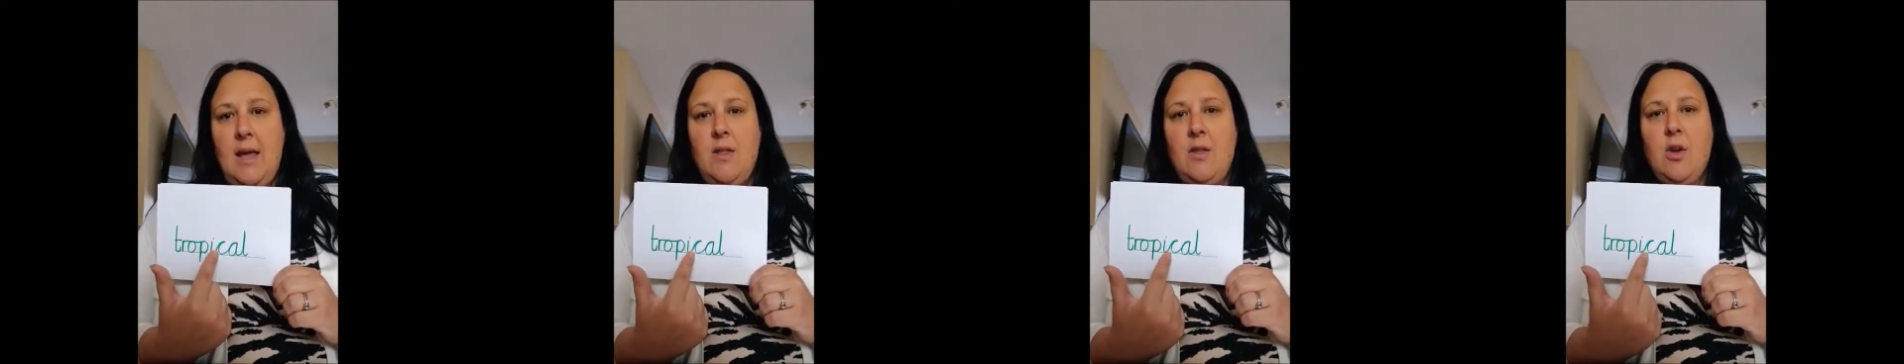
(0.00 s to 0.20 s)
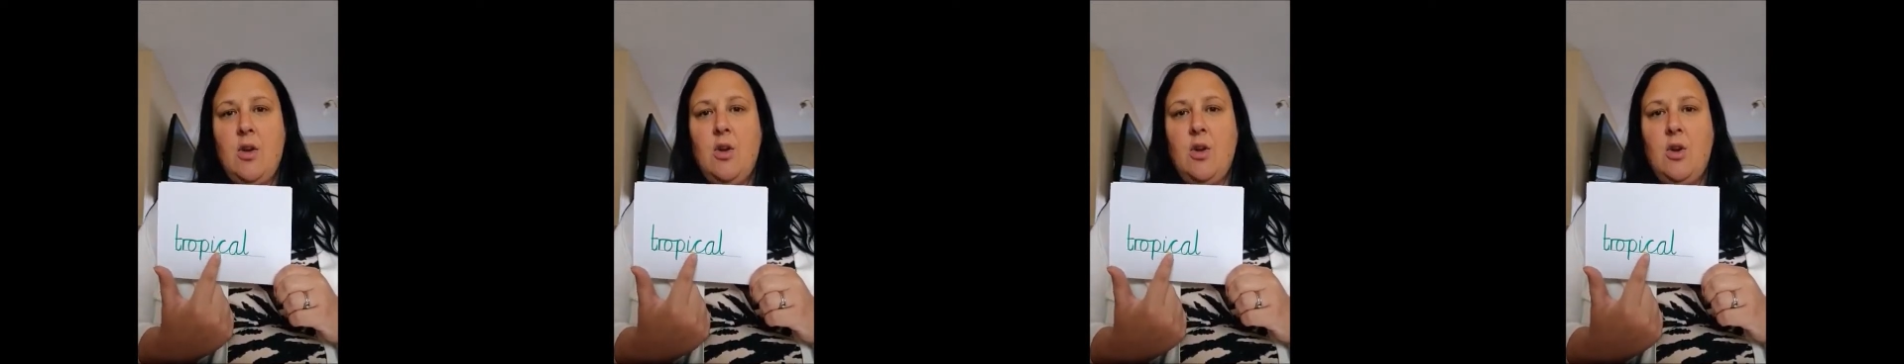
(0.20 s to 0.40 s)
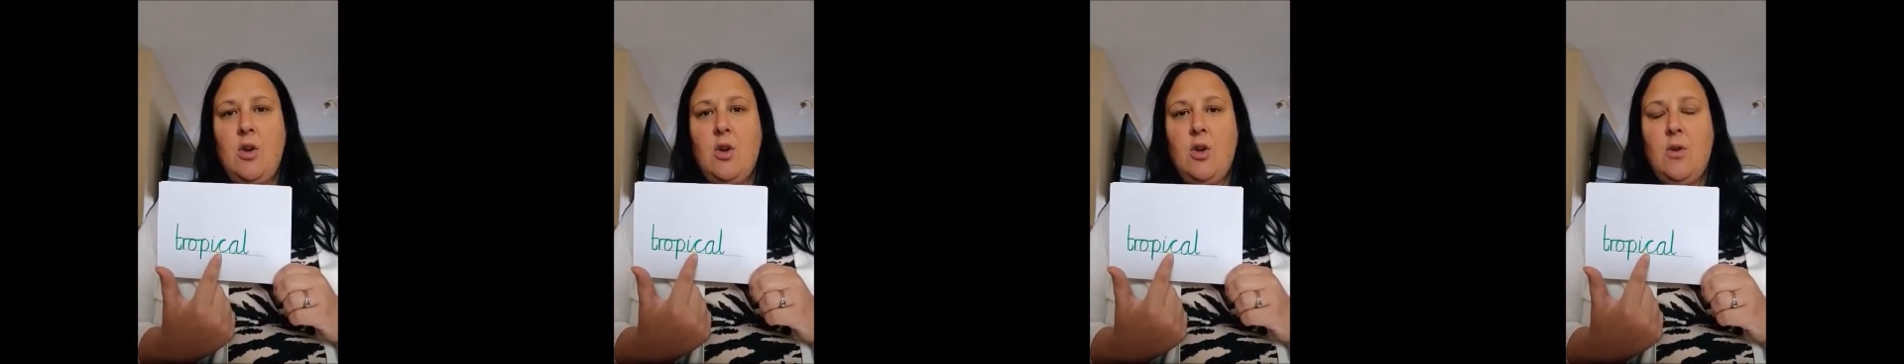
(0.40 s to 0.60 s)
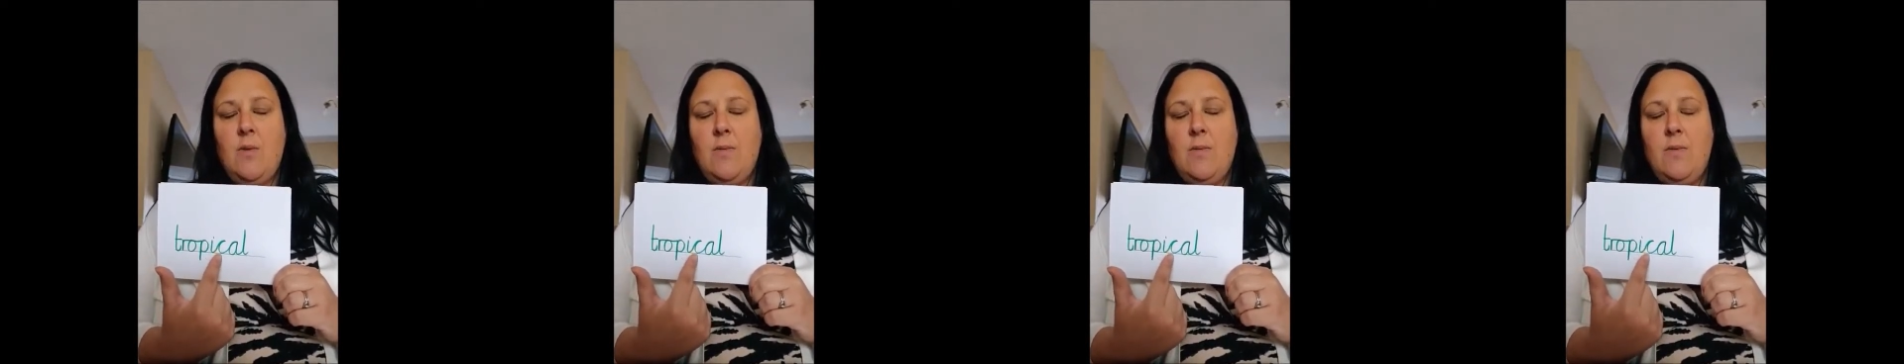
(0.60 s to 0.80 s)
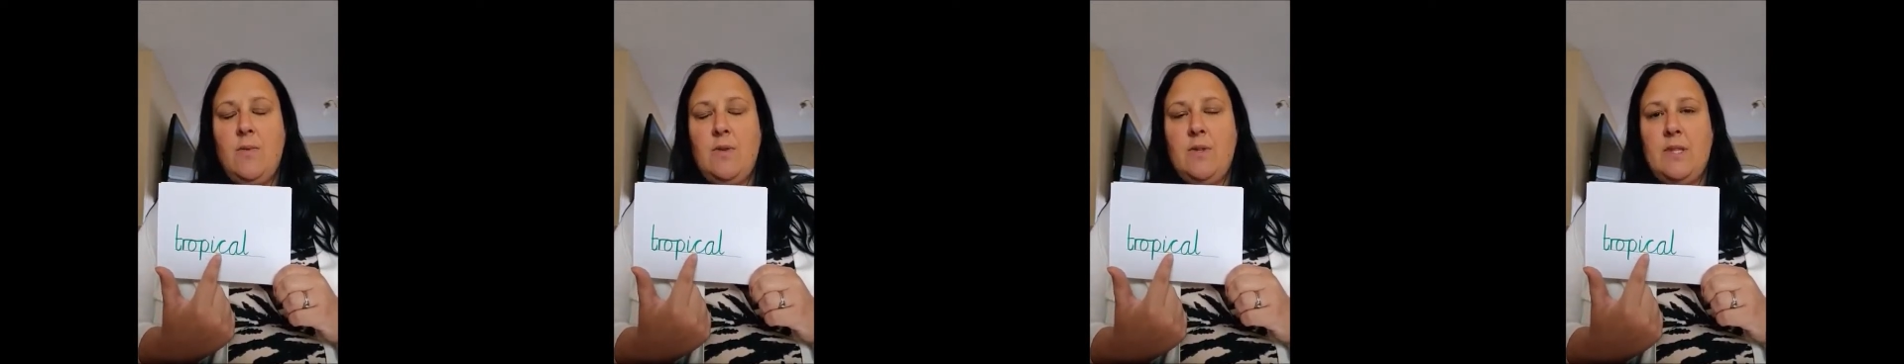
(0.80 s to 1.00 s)
the k
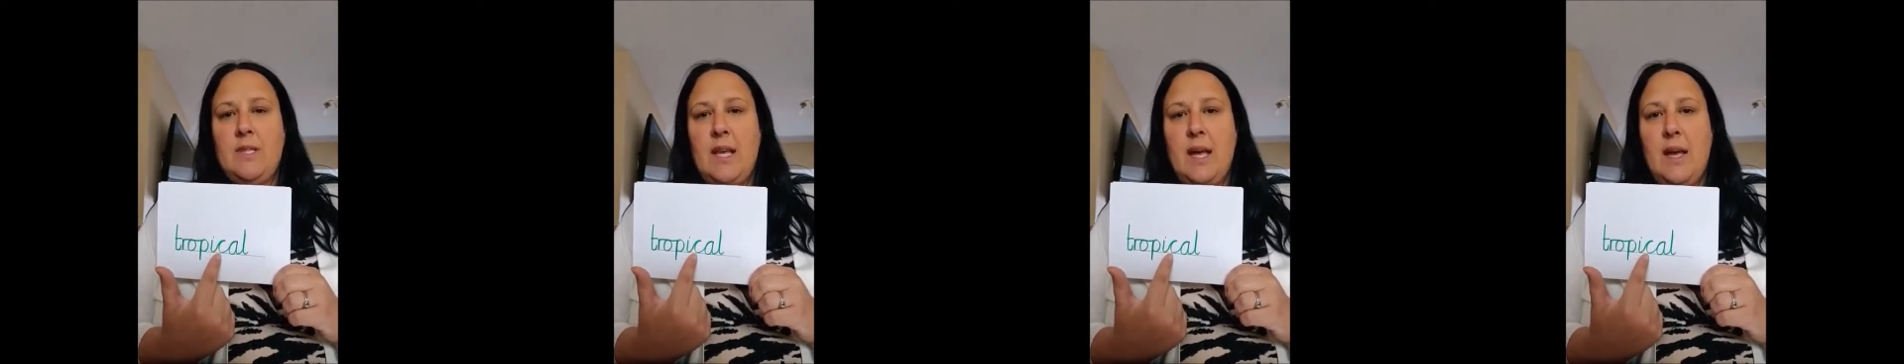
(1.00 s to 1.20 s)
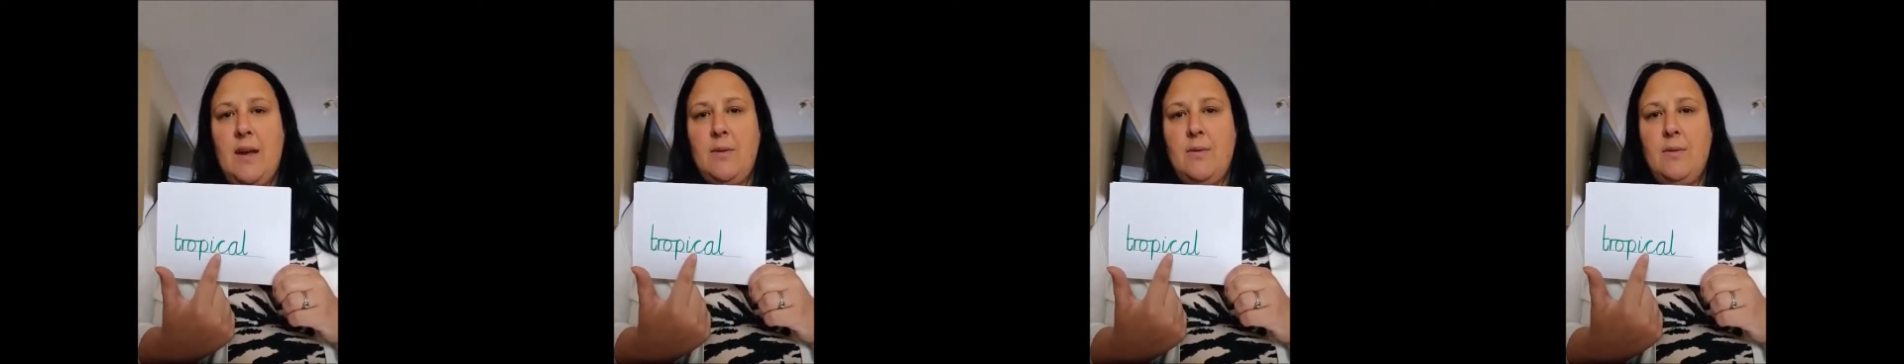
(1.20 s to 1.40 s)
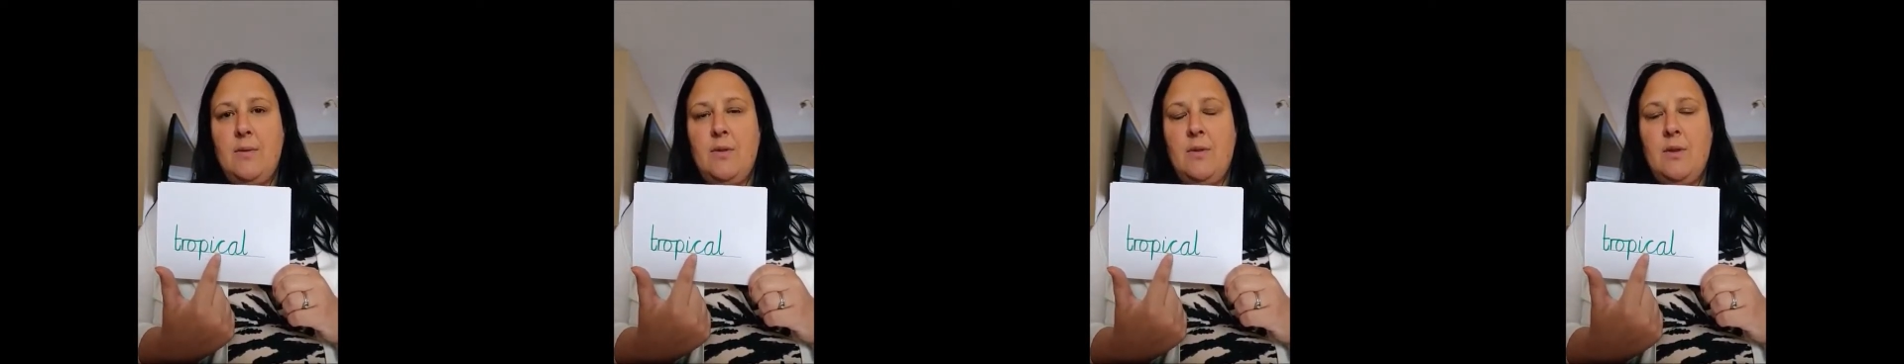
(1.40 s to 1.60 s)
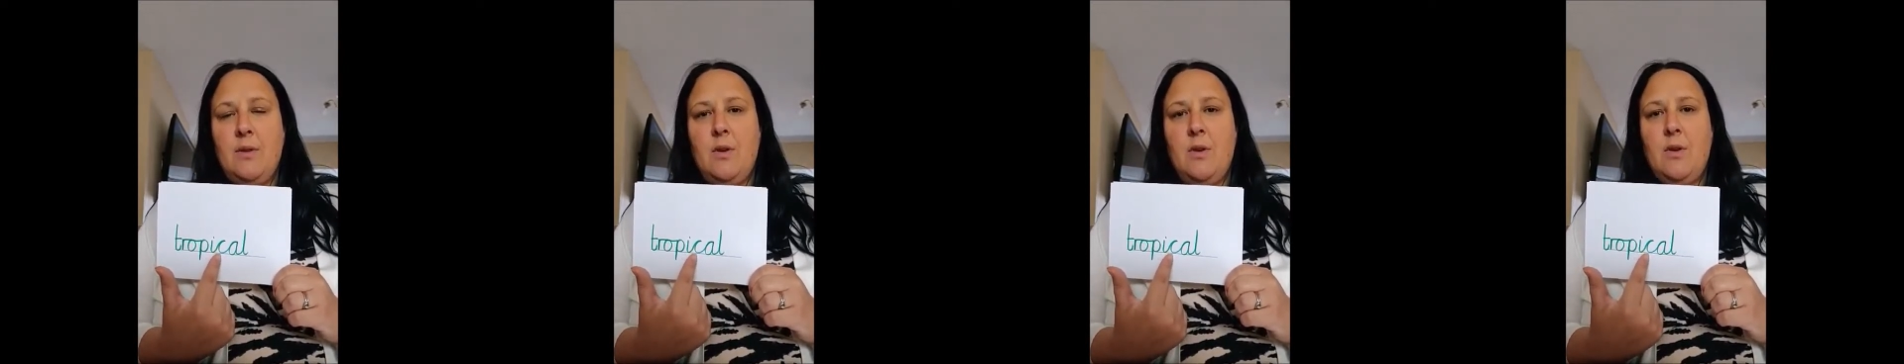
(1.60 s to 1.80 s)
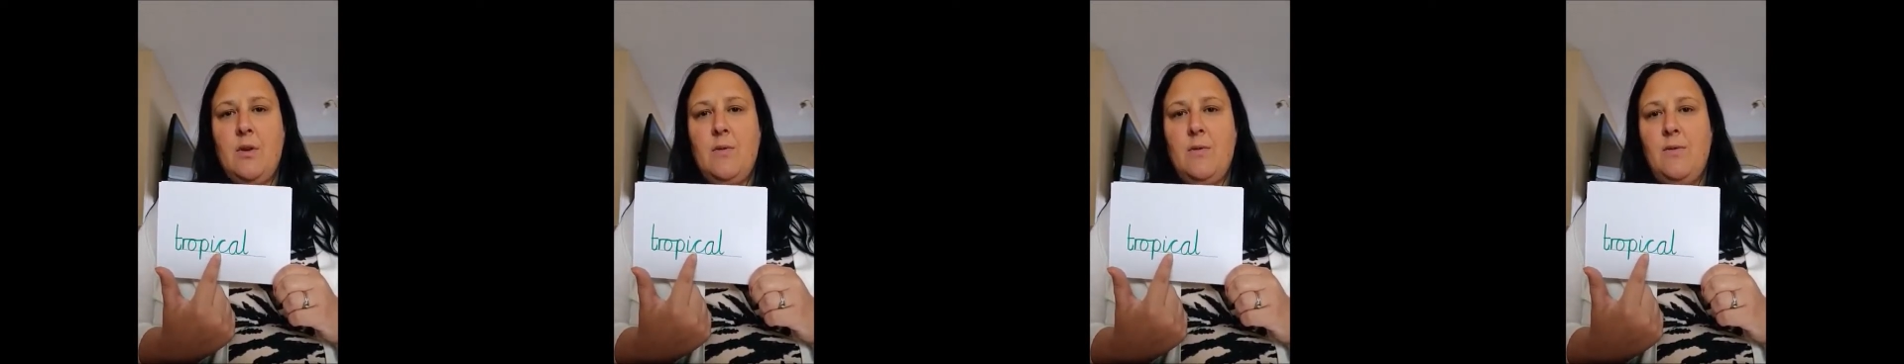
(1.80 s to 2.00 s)
sound,
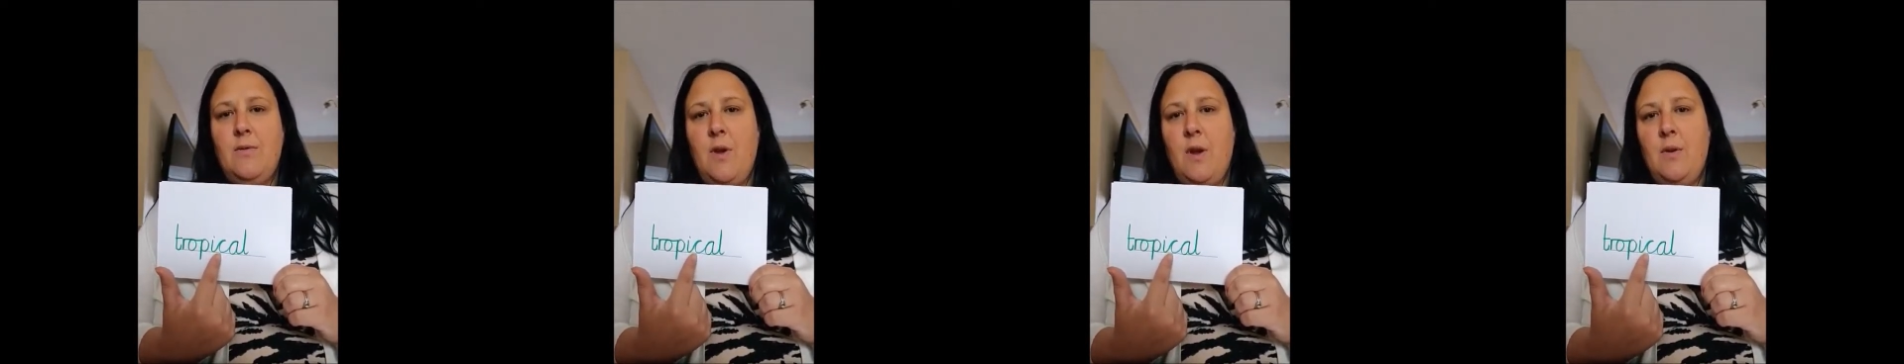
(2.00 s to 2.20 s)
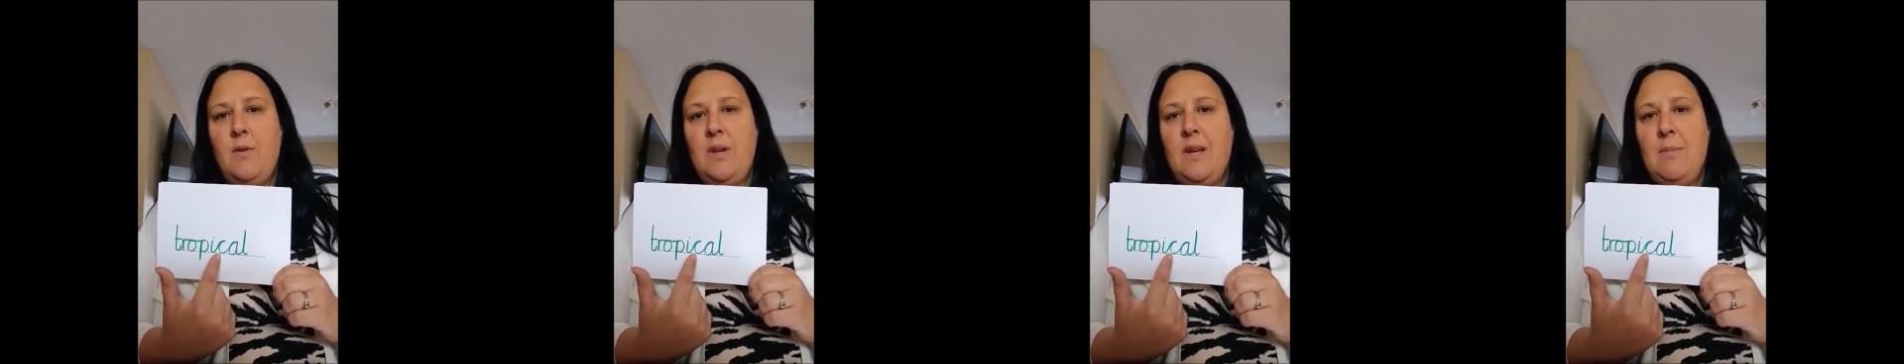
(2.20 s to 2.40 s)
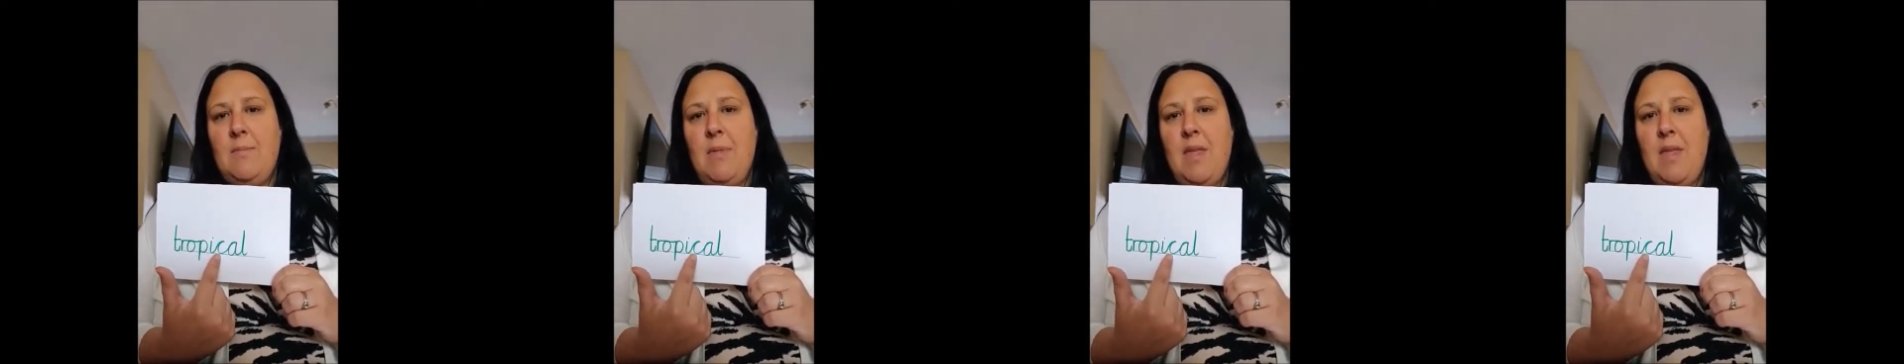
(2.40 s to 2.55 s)
k phoneme